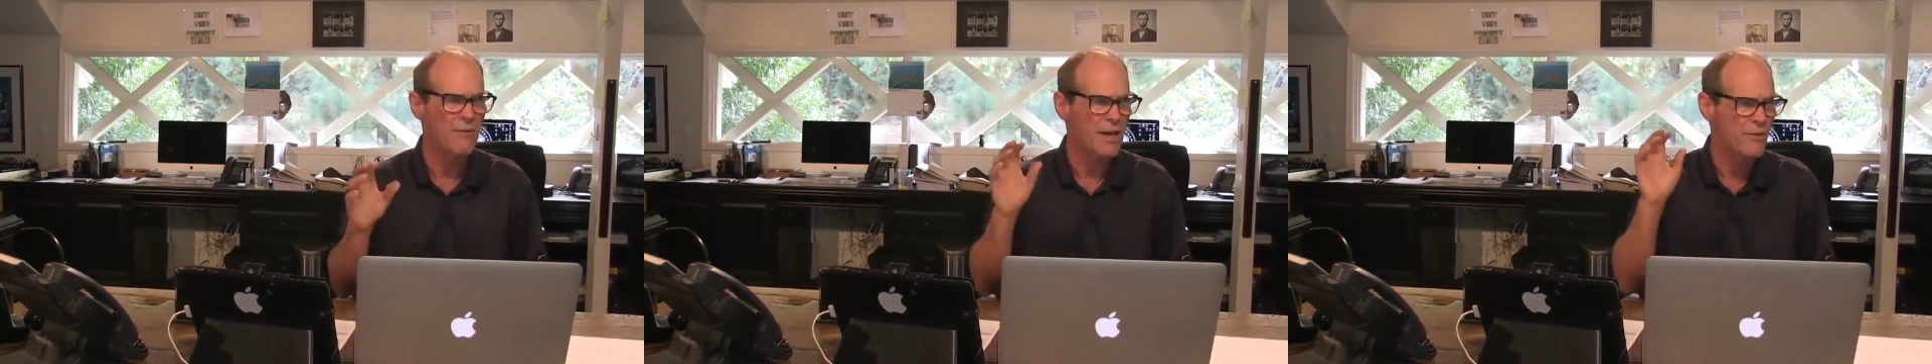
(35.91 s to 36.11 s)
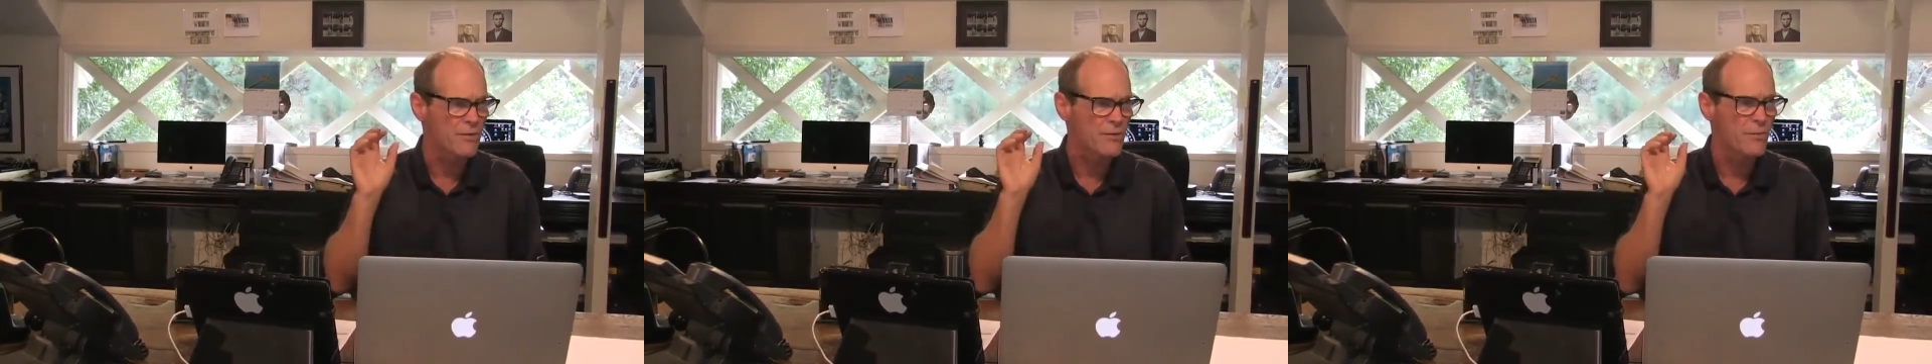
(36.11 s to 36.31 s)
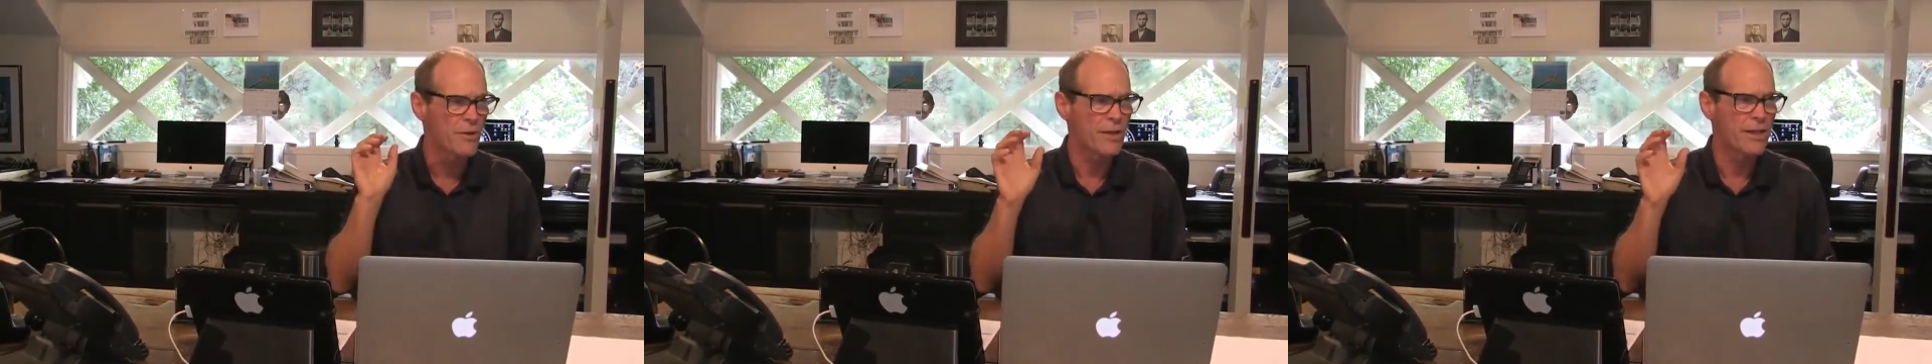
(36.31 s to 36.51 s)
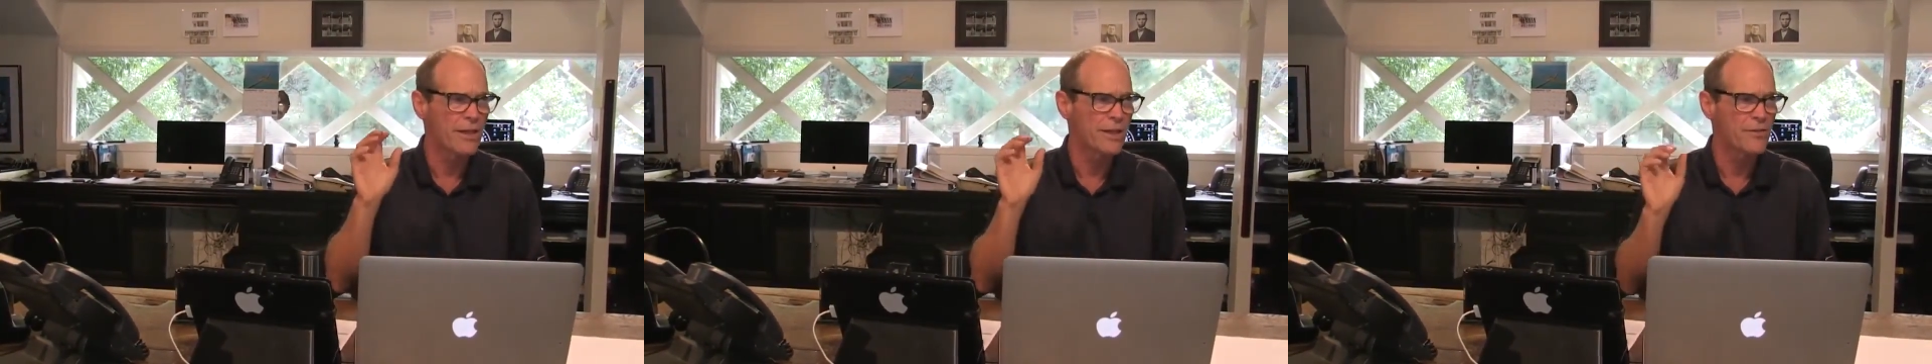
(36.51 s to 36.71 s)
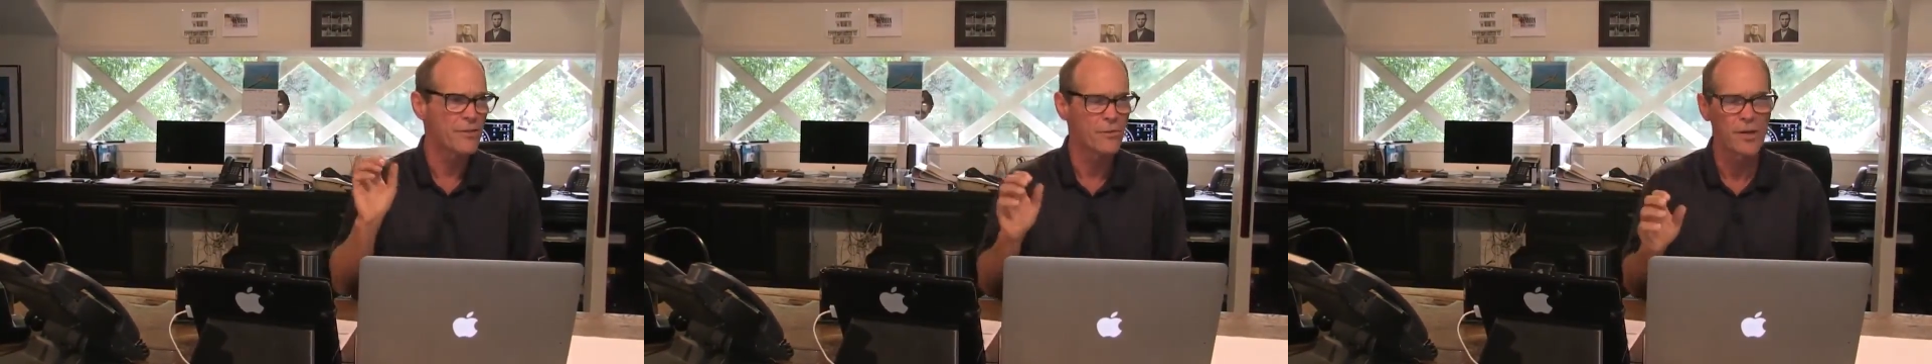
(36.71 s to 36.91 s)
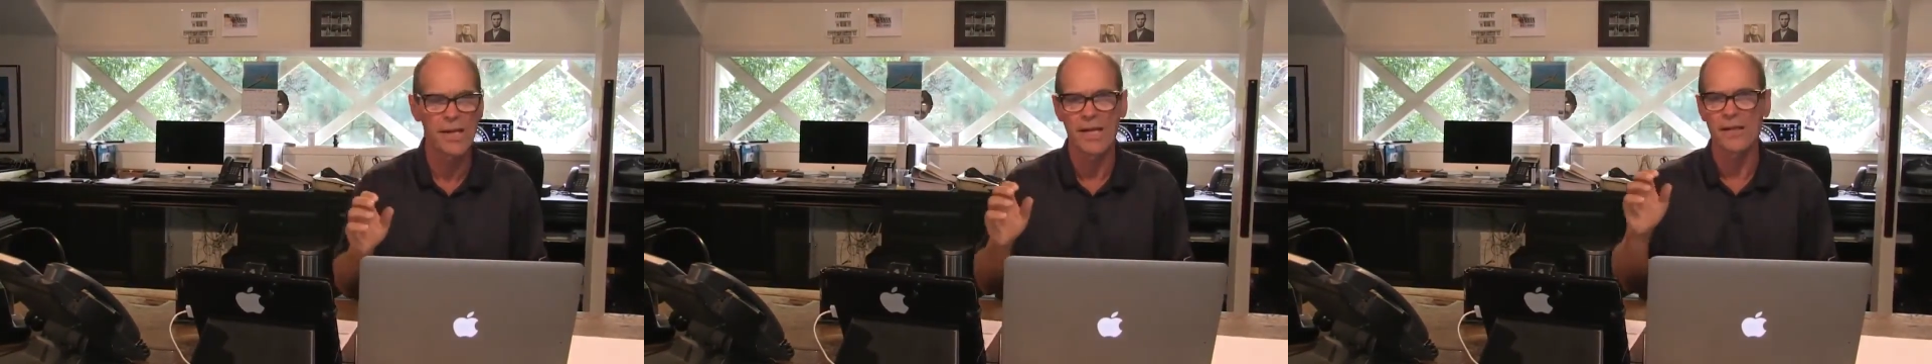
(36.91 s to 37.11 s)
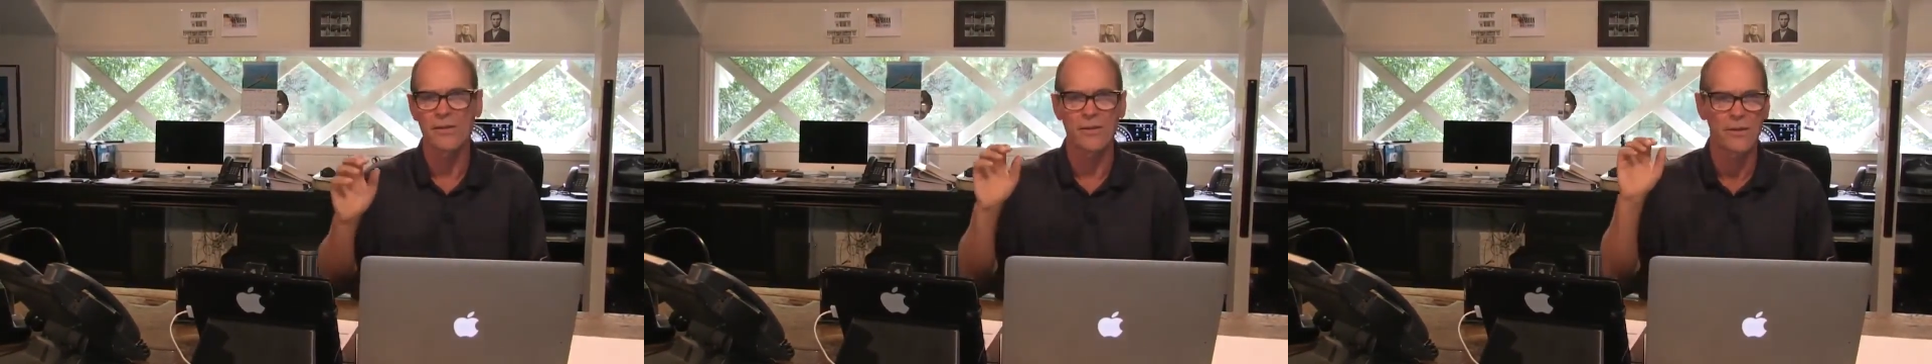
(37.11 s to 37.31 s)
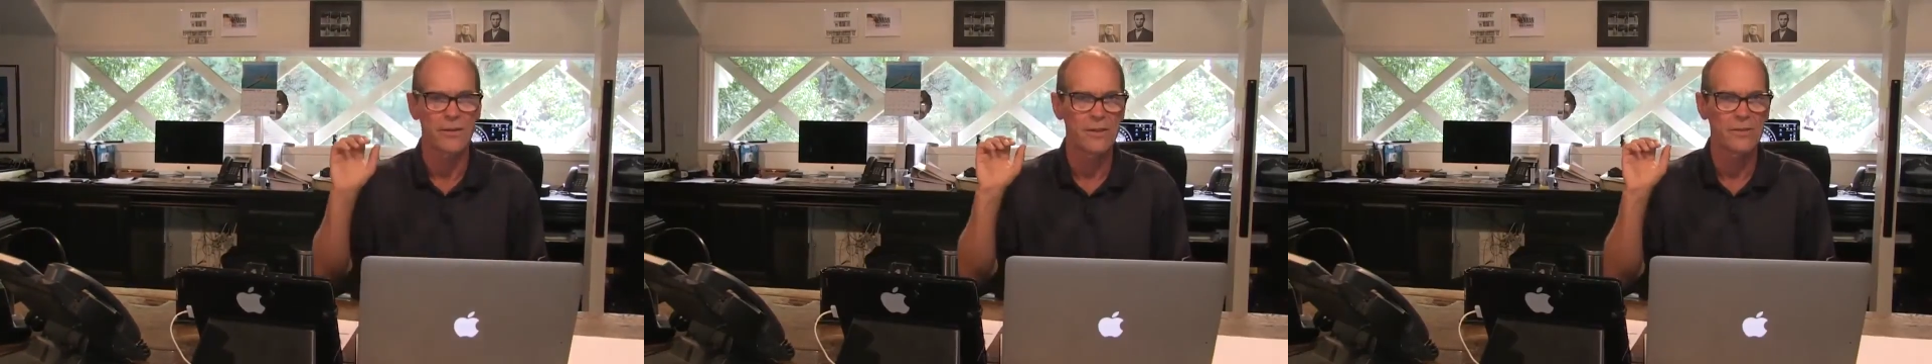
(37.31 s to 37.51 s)
and I was really intrigued
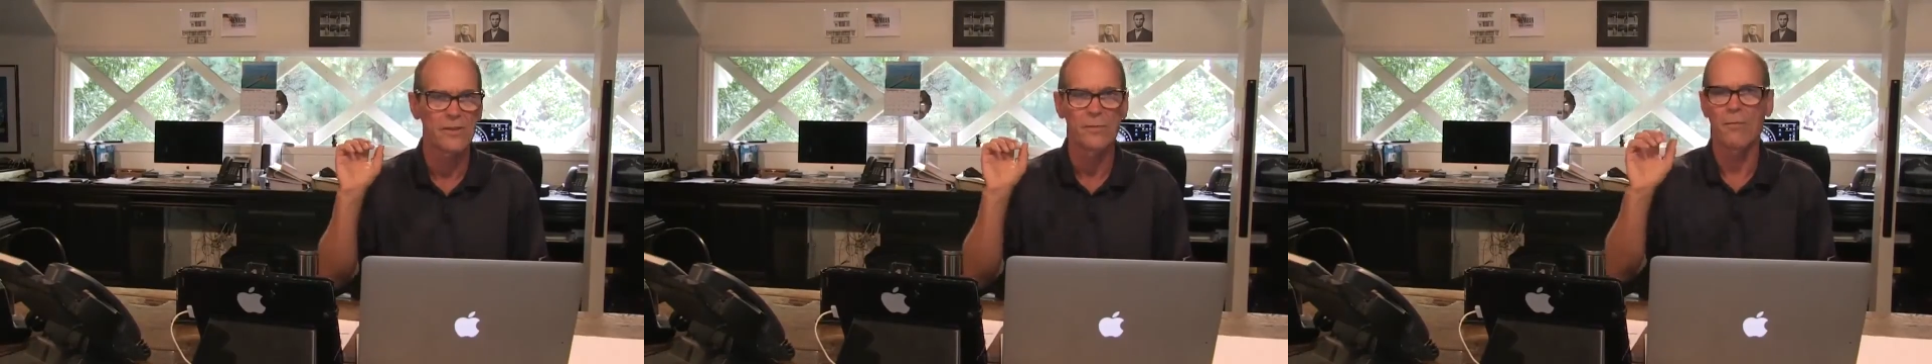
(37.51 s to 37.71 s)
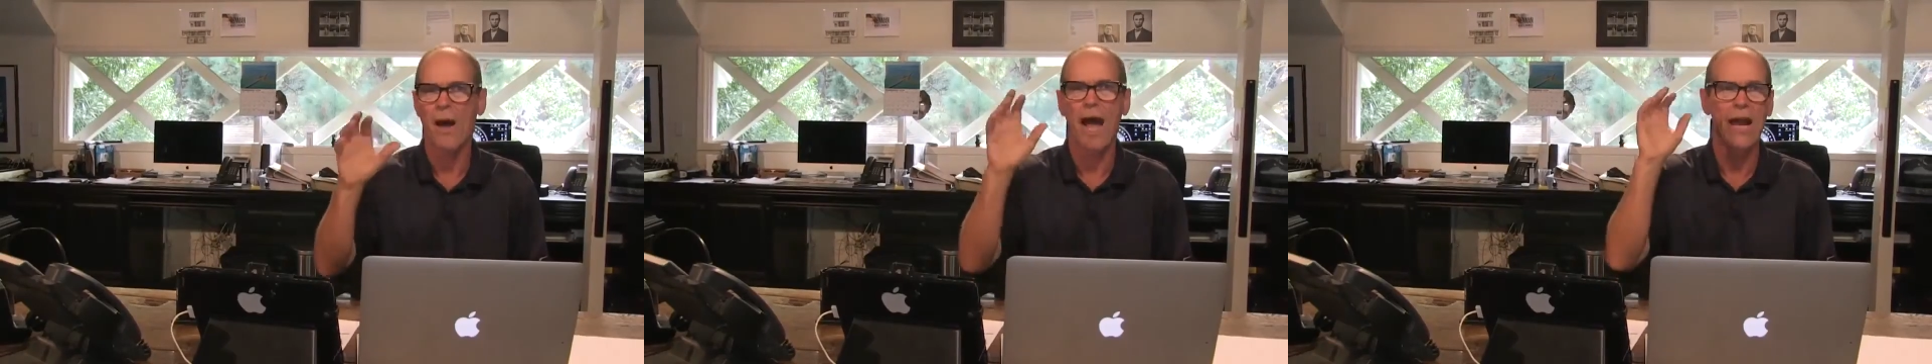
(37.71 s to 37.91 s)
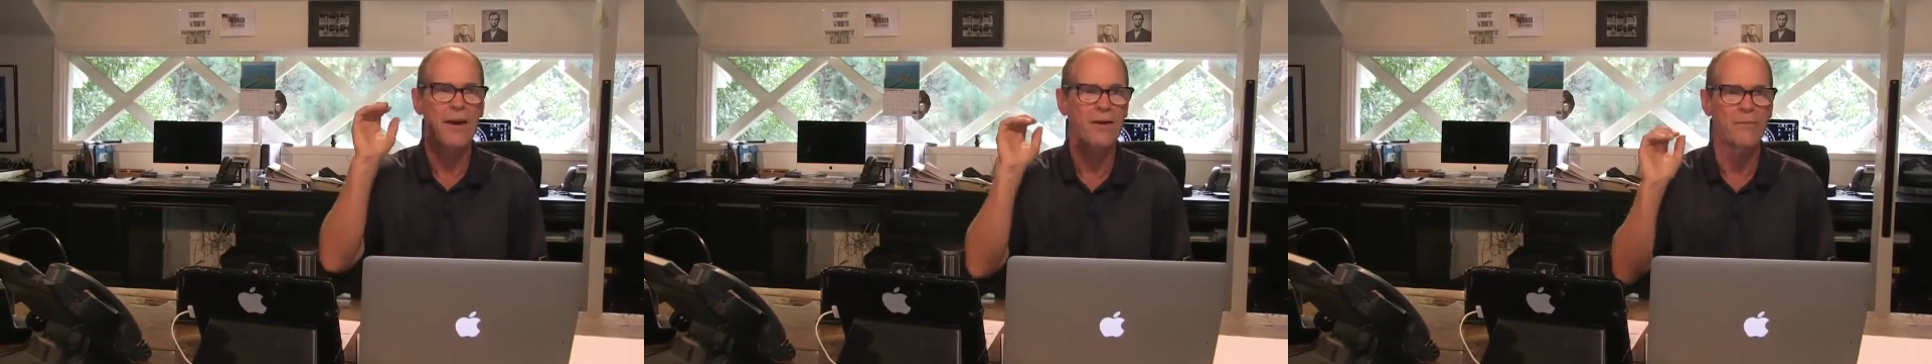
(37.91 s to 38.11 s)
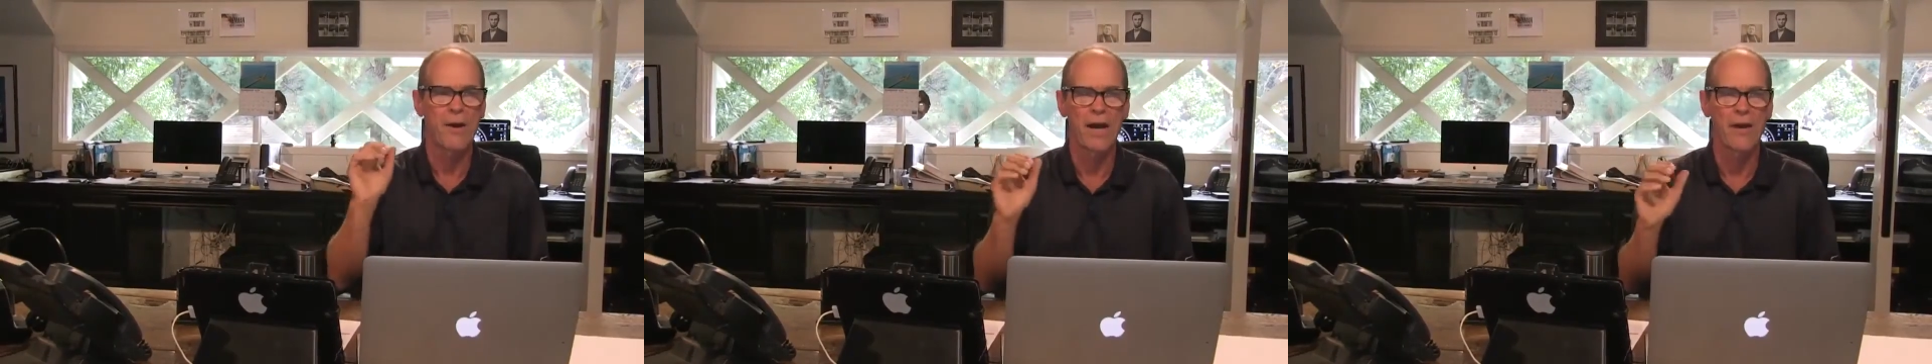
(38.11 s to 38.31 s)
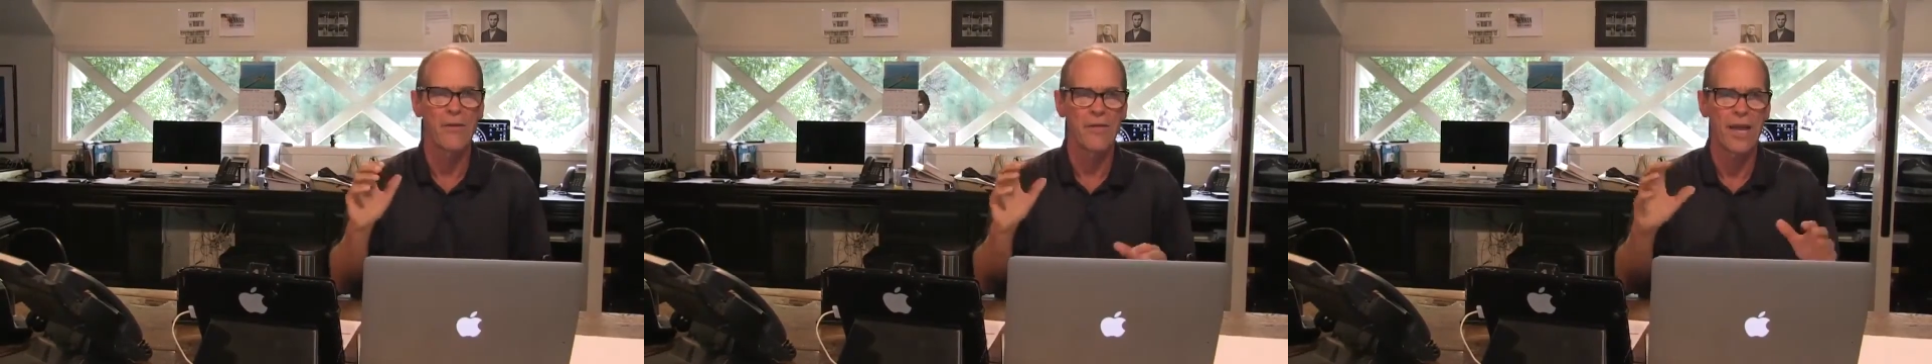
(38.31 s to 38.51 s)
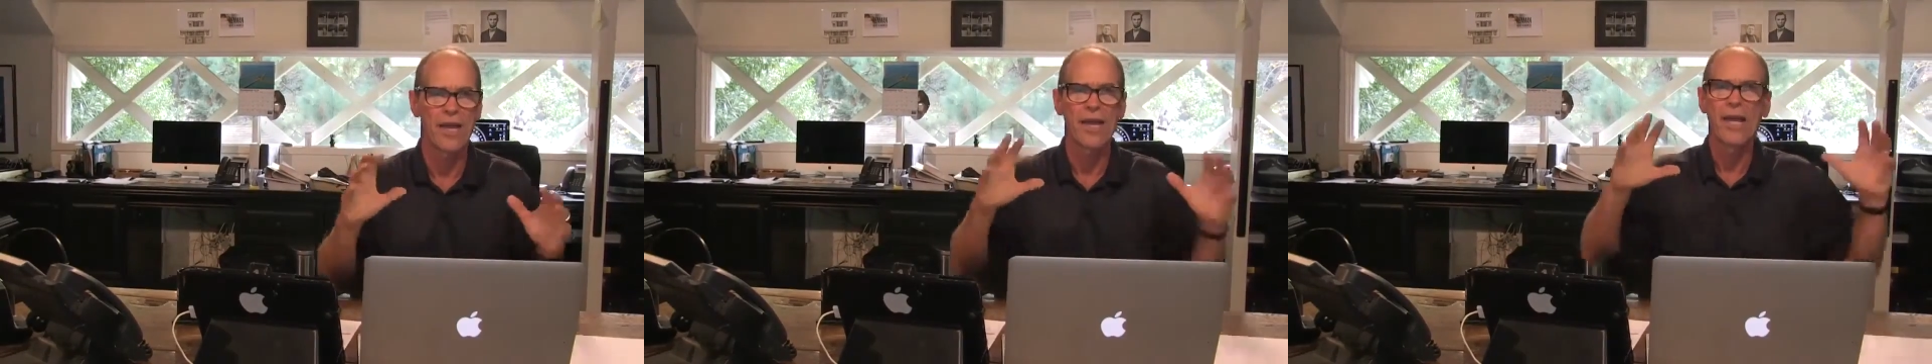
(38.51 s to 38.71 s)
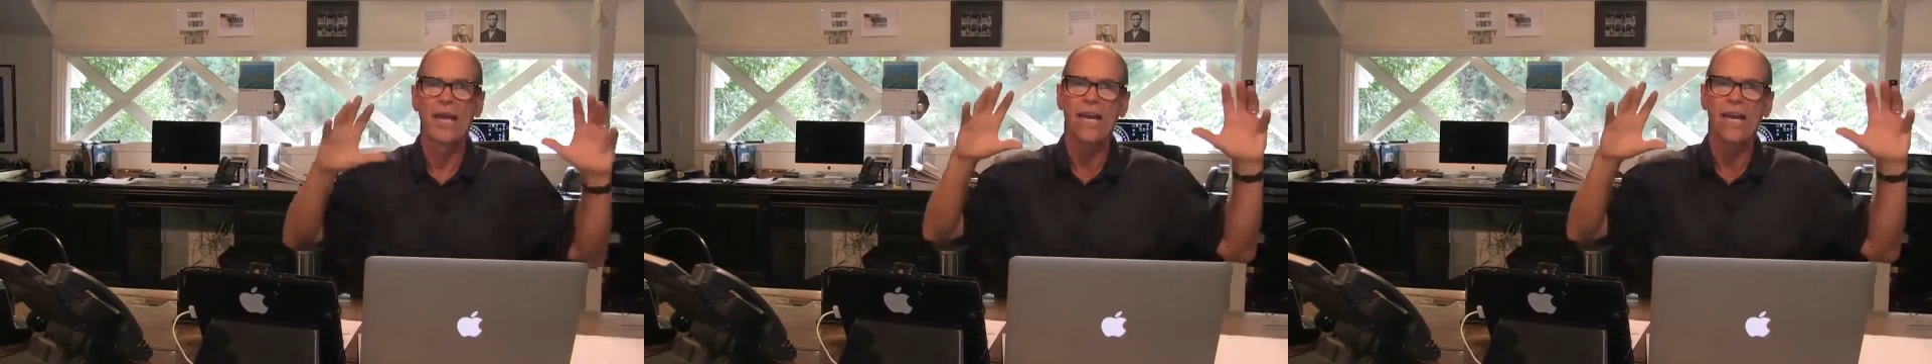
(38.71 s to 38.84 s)
or inspired by your thing